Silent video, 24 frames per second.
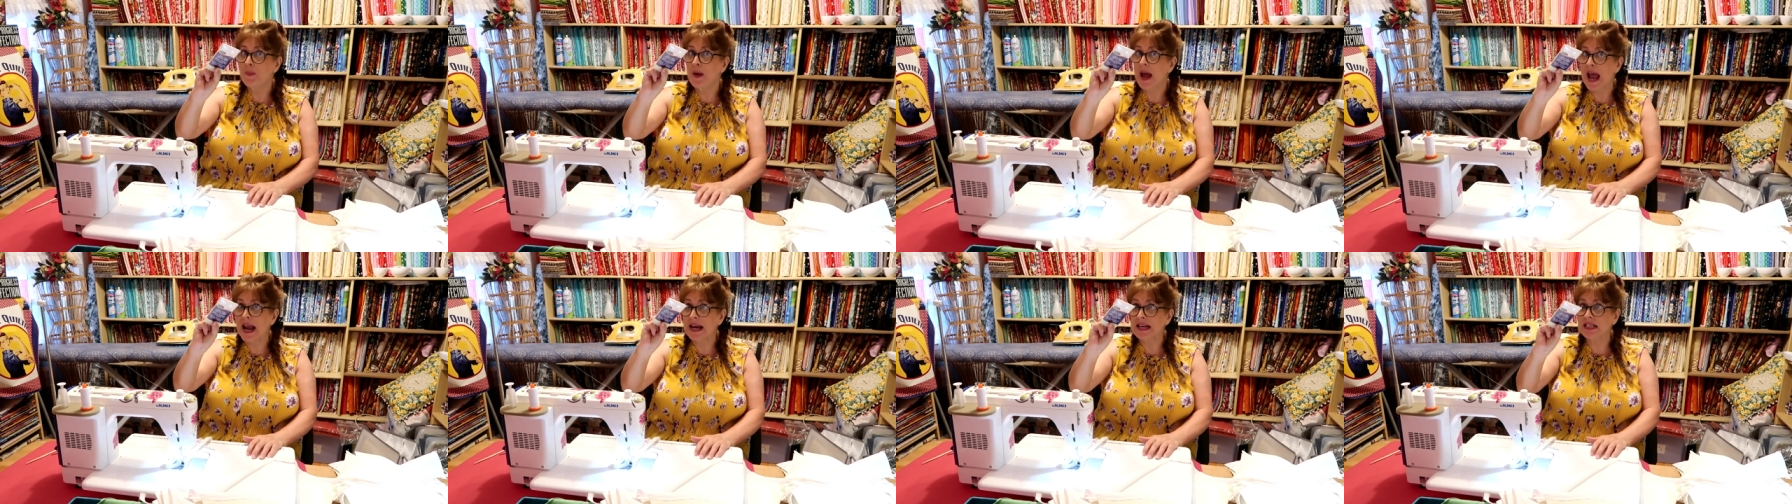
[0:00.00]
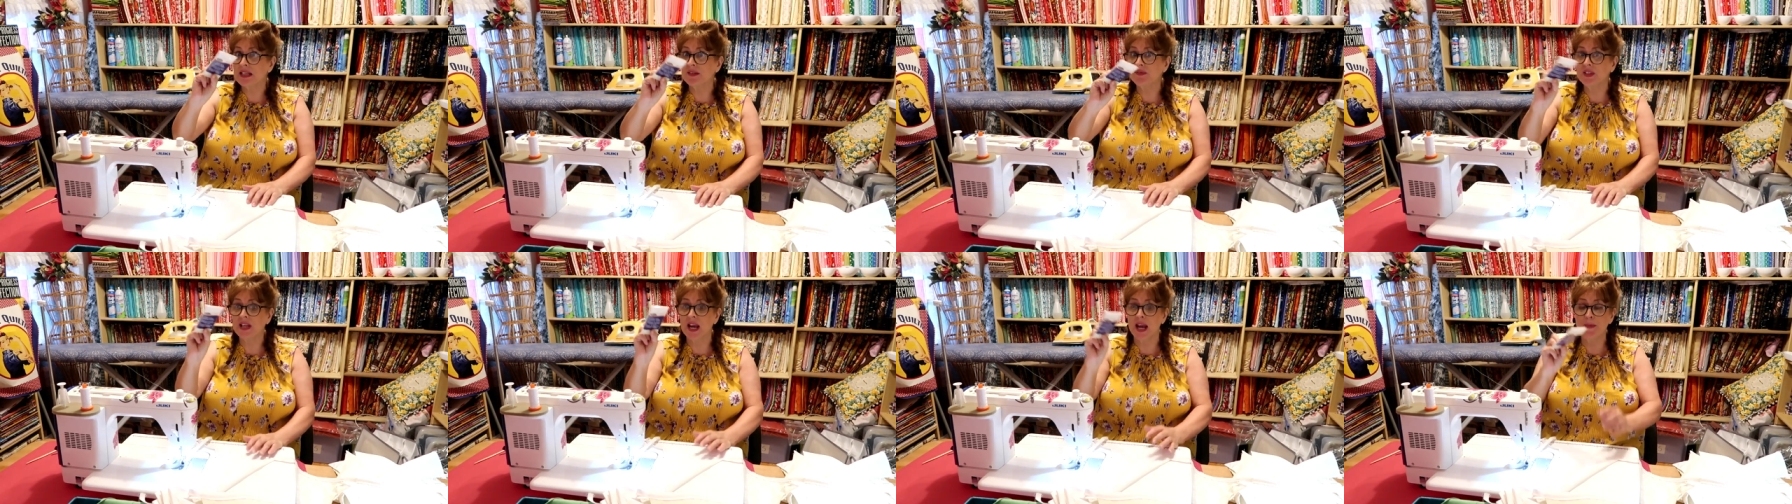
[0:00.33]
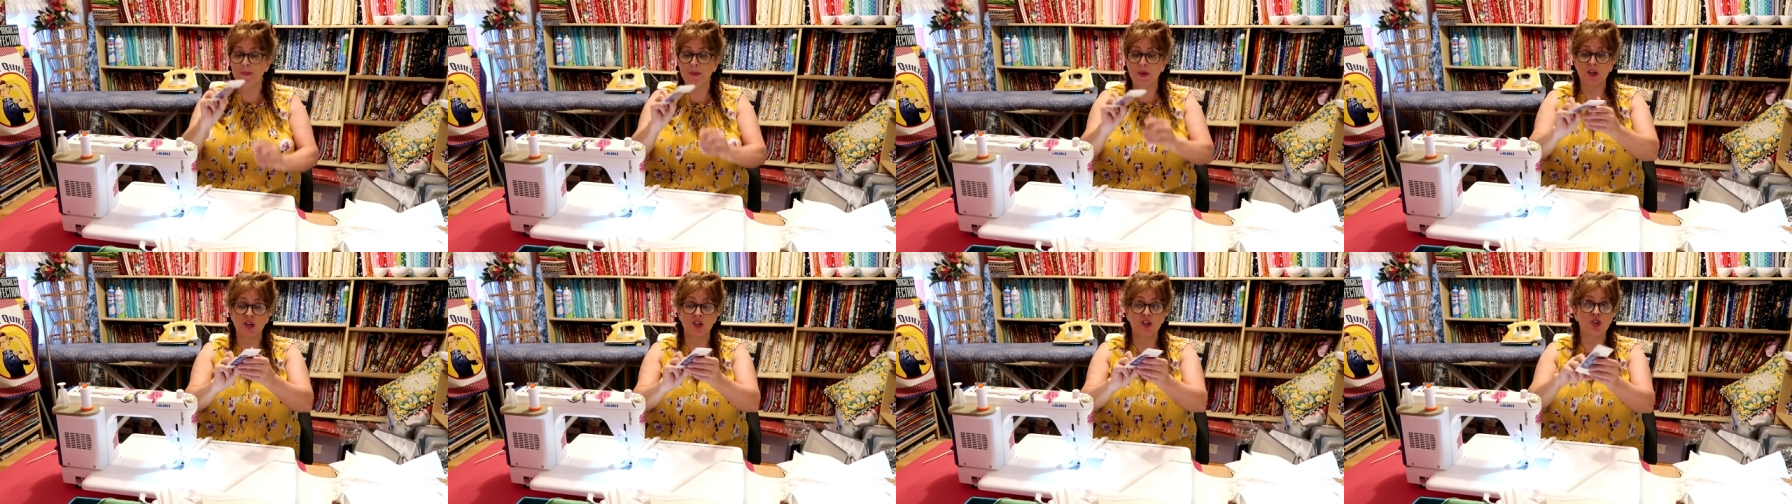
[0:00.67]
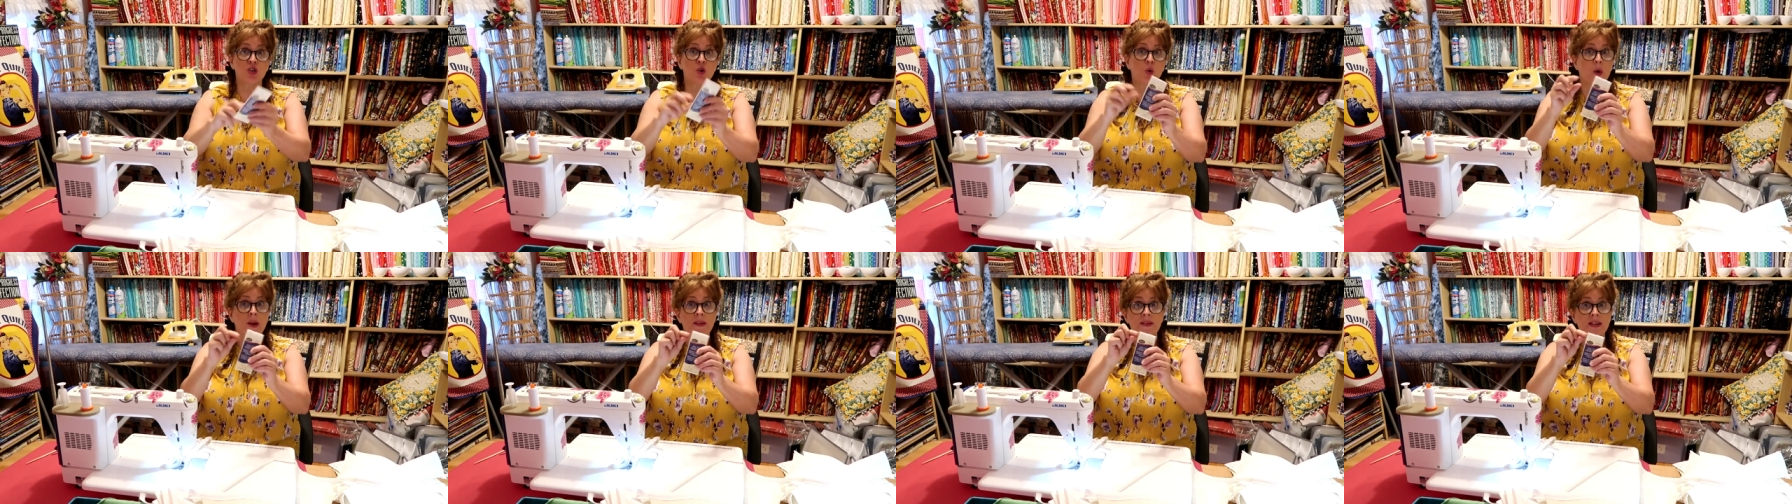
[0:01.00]
packs of tape. You can
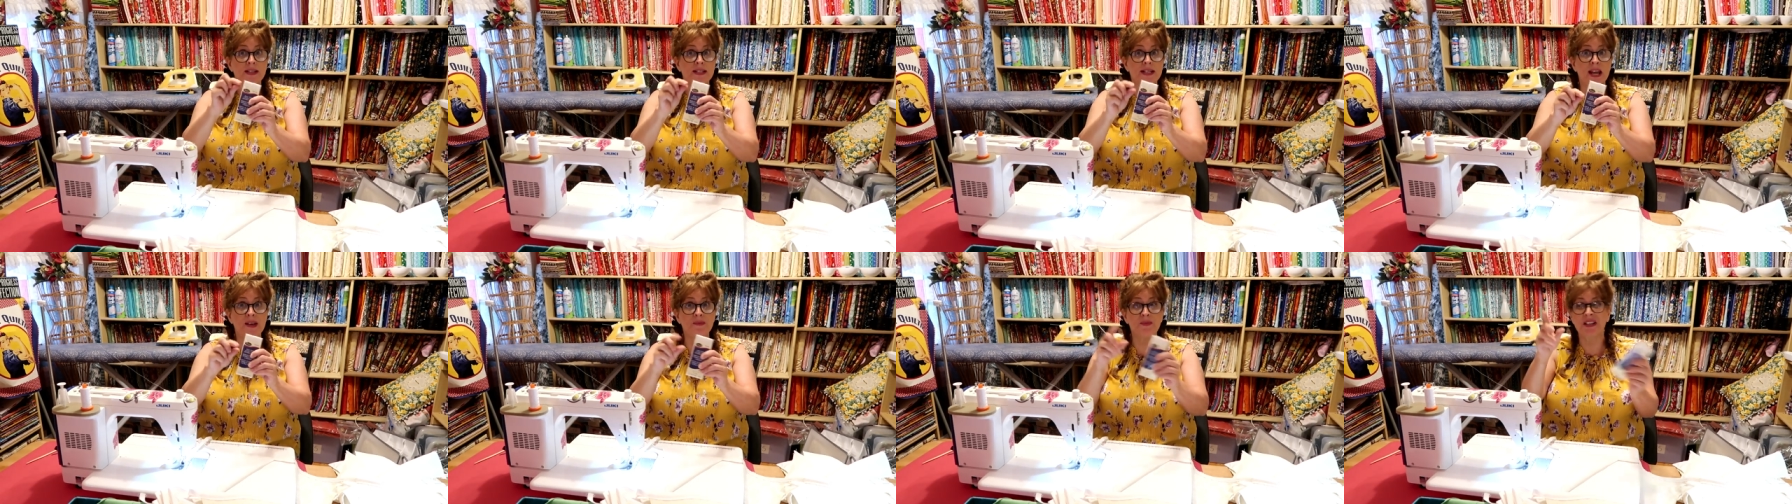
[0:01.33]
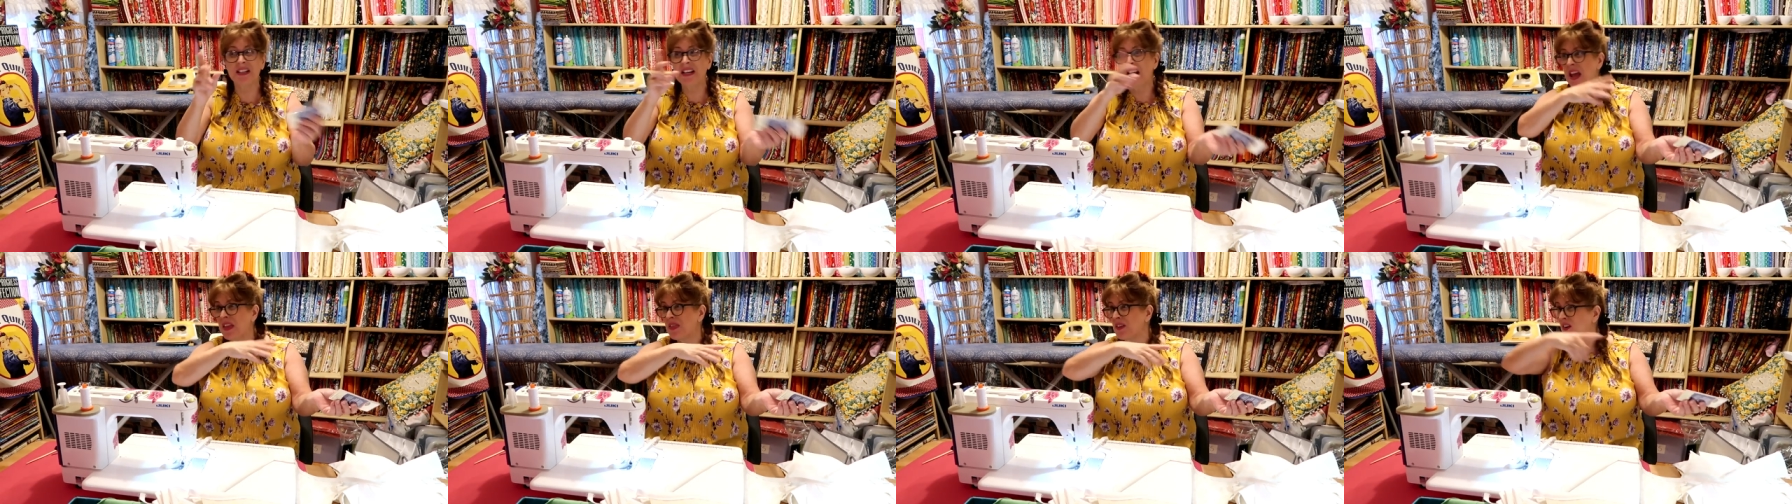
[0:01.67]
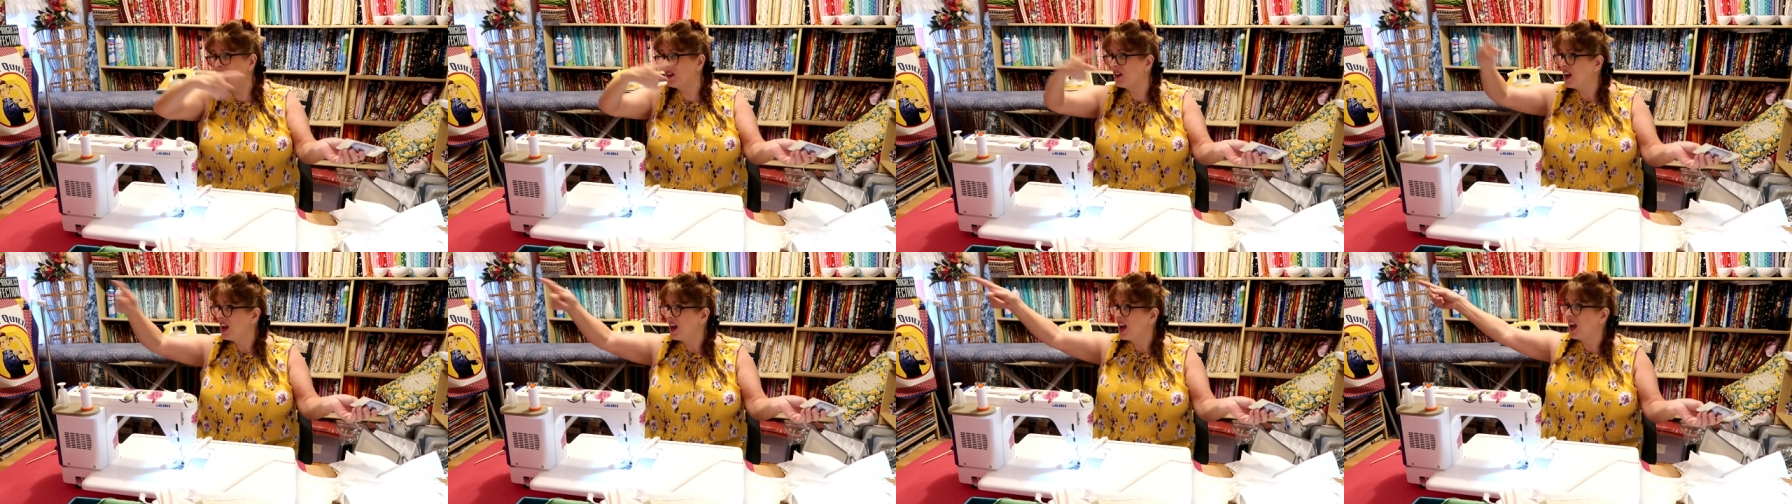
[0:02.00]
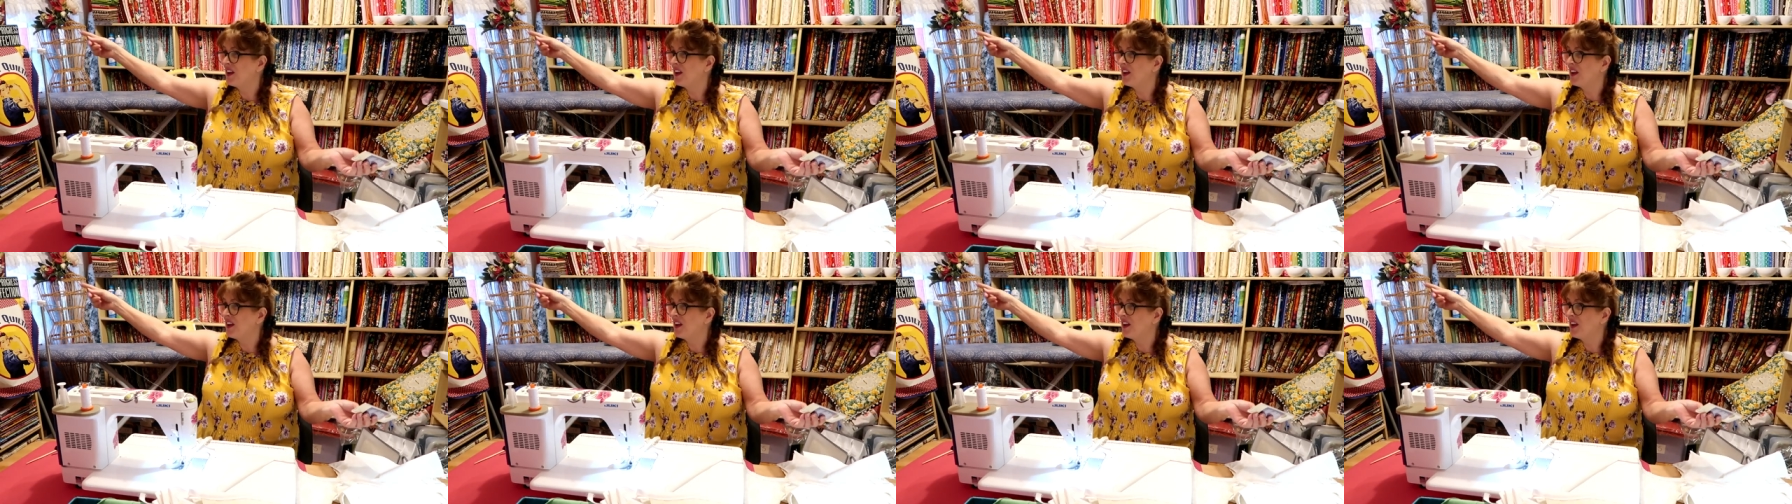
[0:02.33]
join the tape together.